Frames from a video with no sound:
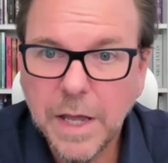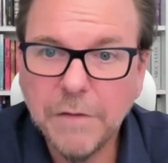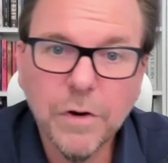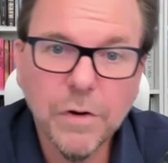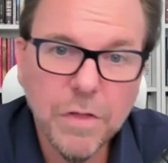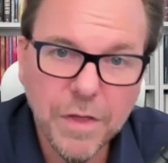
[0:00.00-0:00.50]

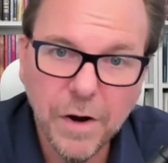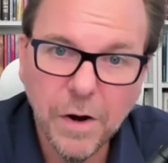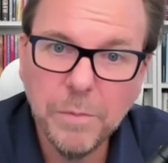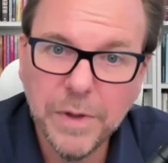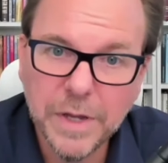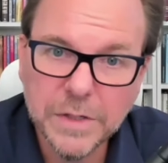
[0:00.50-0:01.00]
If you're a
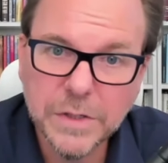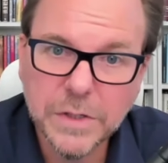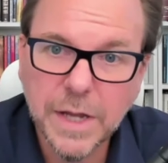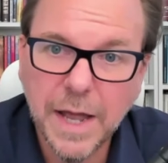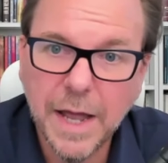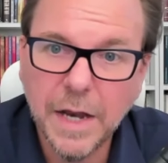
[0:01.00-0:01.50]

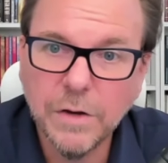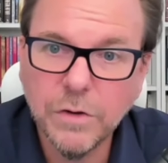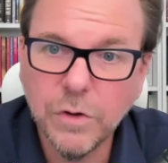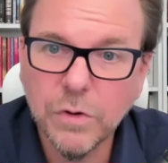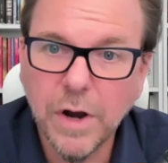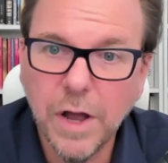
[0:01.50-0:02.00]
therapist and
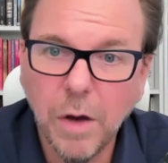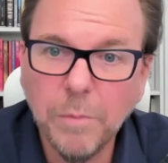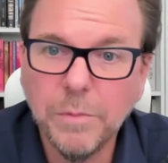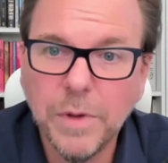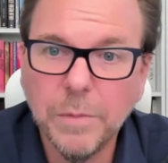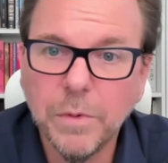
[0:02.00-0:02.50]
you're
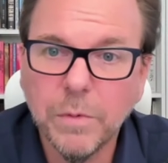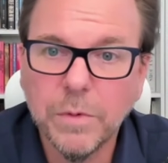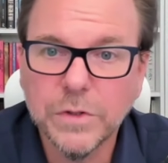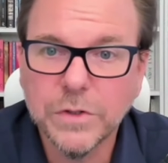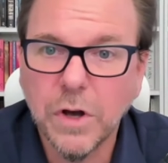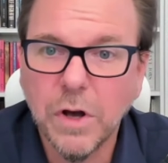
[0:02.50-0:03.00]
helping people
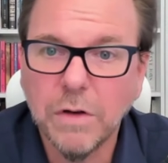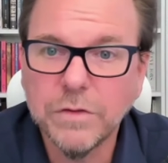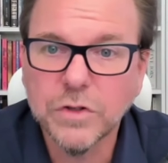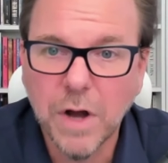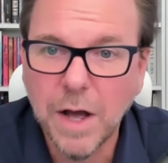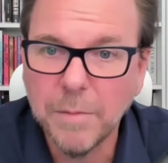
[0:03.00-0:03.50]
resolve
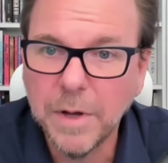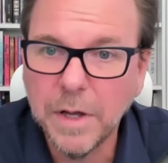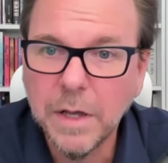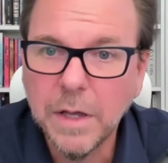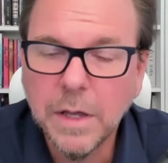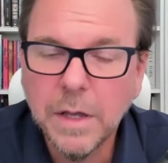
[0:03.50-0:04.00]

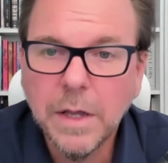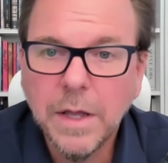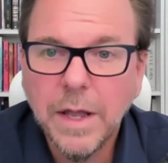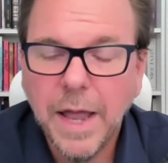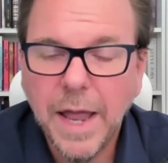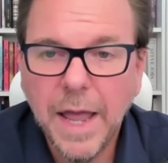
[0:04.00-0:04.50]
trauma
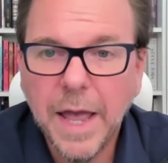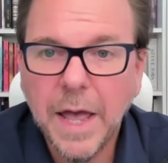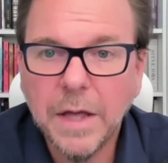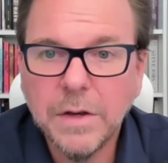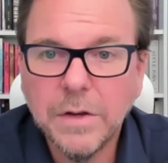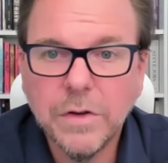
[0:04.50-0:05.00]

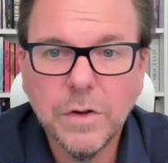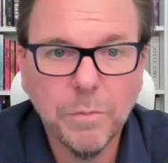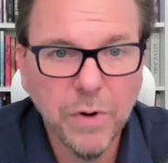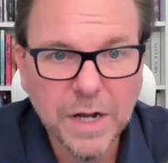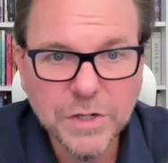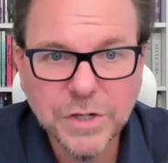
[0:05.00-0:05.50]
and
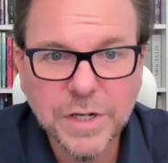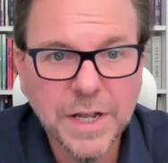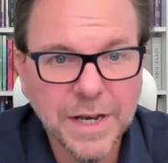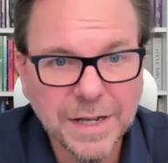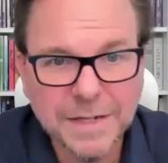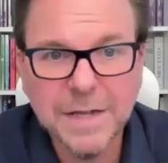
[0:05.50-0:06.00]
depression
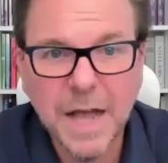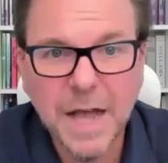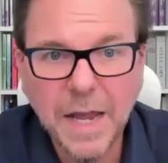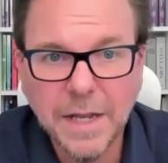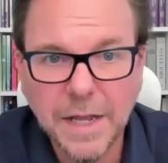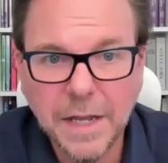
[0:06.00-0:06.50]
and
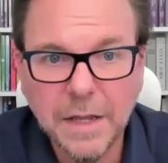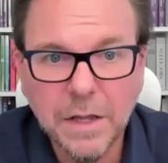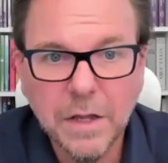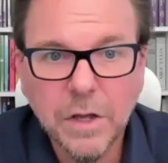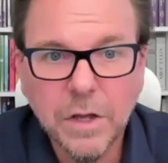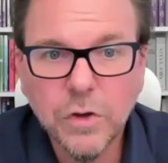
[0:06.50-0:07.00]
anxiety,
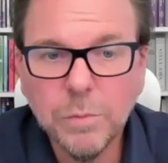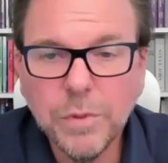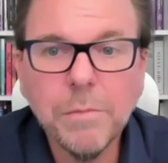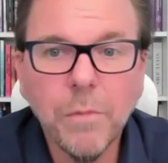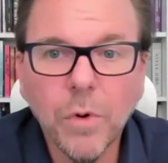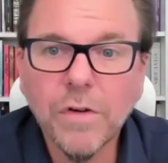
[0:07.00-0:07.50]
you'll
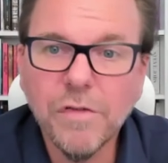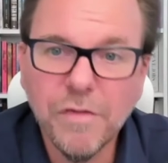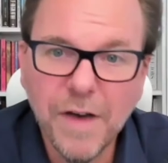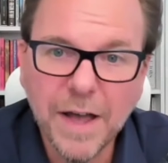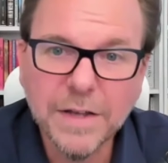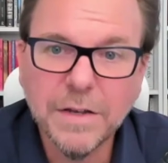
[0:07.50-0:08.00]
be more
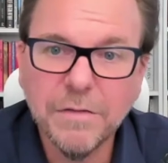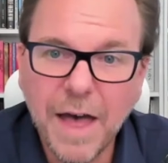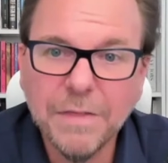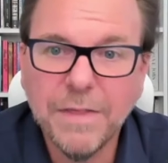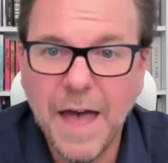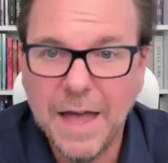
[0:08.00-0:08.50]
effective
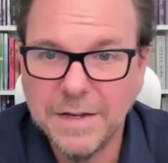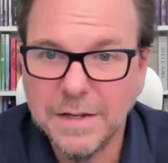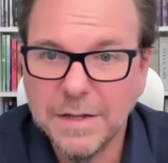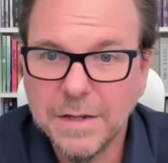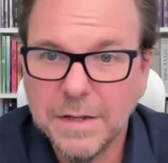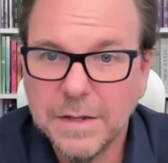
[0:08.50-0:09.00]
at that.
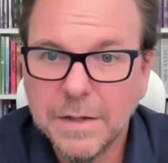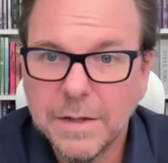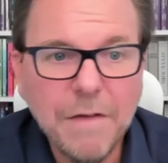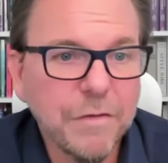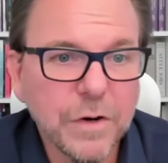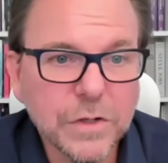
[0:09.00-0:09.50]

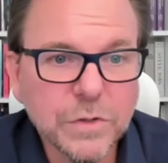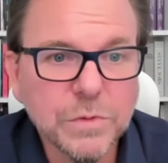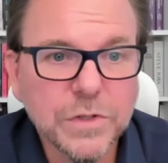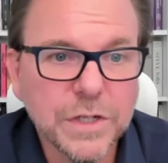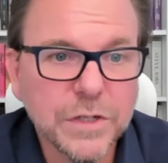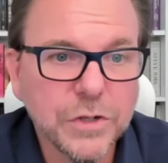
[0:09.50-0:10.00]
I first
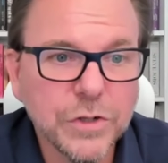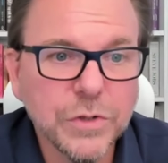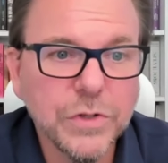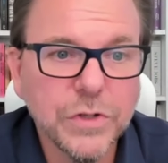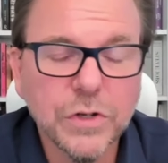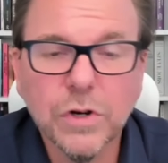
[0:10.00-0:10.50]
was
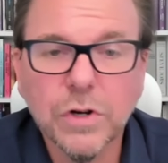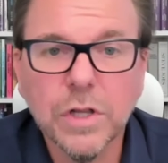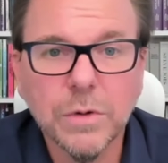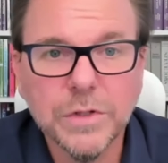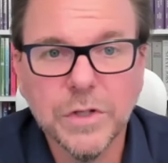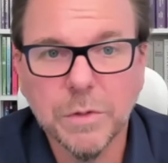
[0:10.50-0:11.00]
introduced to
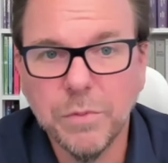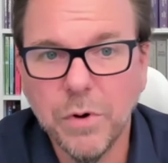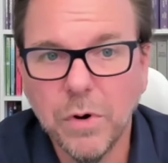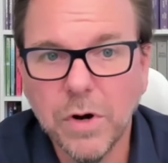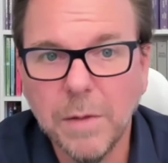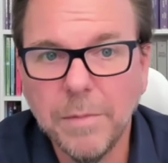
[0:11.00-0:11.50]
neurolinguistic
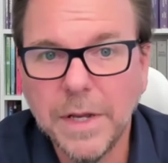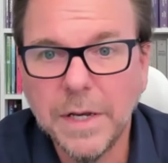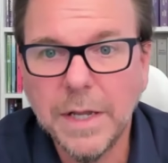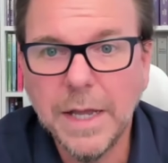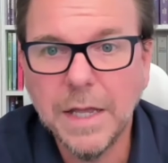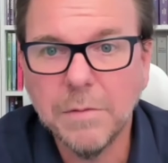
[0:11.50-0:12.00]

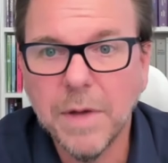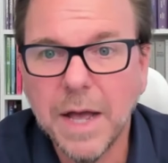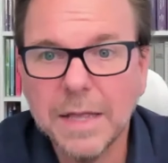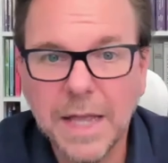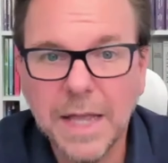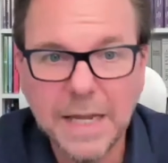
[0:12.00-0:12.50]
programming in
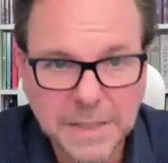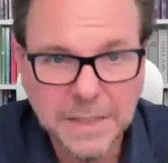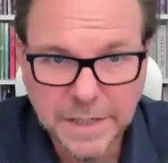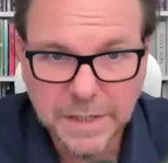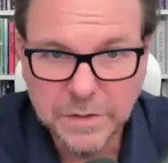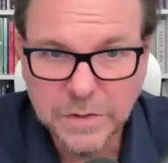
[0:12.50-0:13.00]
my late
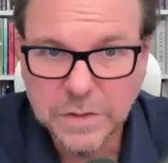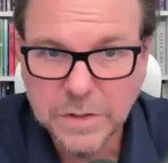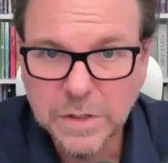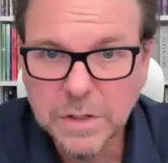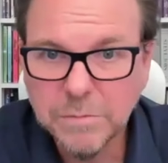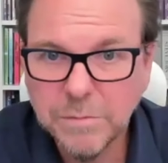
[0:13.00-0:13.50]
teens,
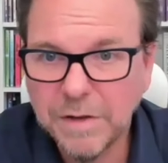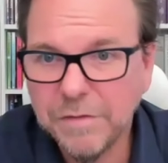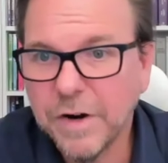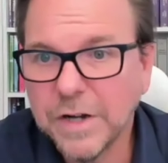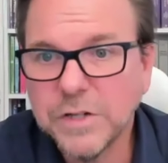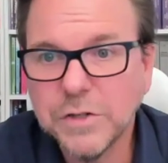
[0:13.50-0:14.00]
my
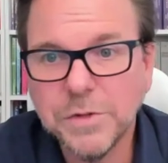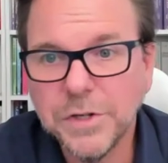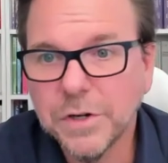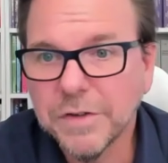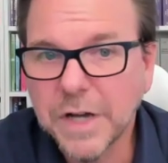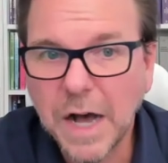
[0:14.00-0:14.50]
freshman
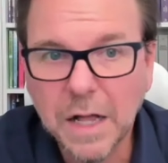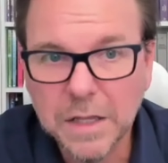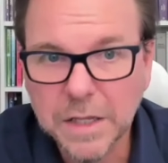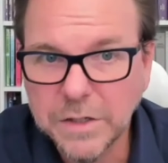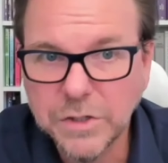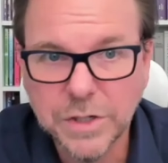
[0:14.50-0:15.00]
year of
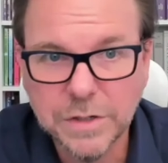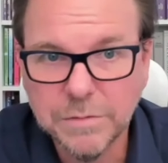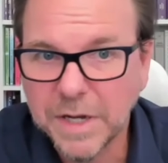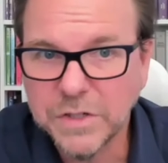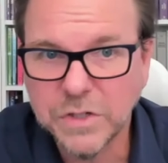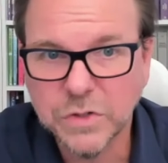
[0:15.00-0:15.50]
college, and
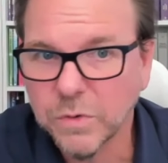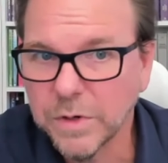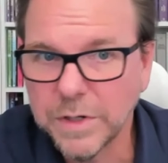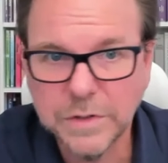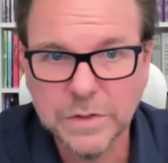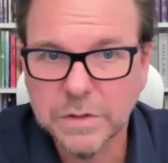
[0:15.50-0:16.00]
my
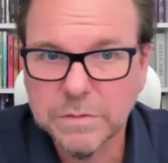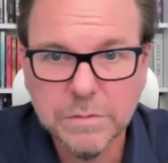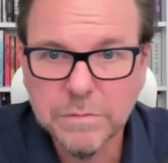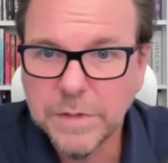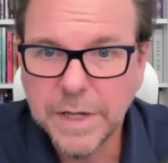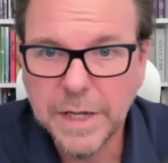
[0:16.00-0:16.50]
stories
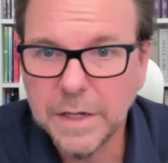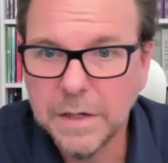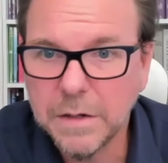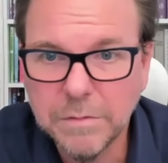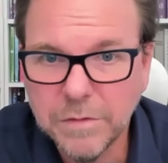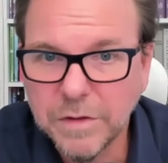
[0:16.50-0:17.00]

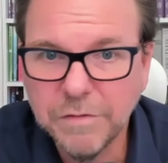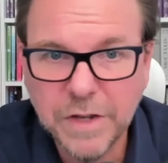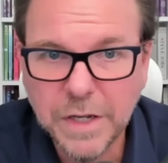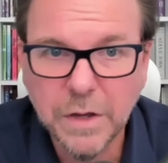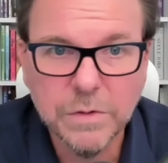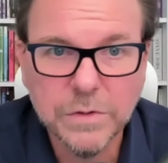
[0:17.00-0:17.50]
in the
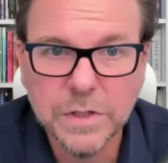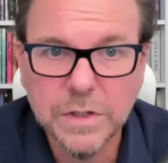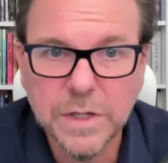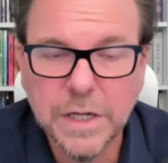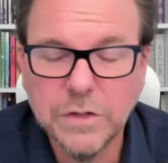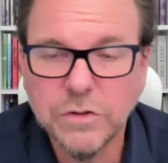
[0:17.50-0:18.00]
videos
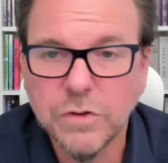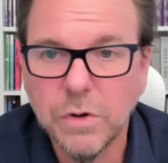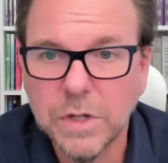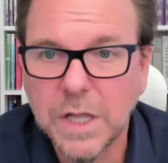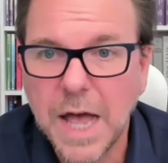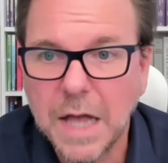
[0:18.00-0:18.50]
in the
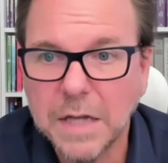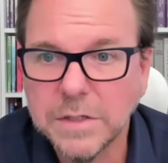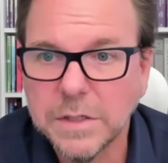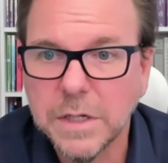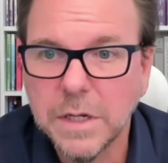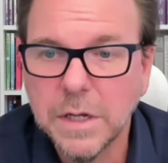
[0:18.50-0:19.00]
intro
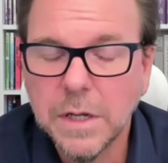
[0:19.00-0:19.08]
class.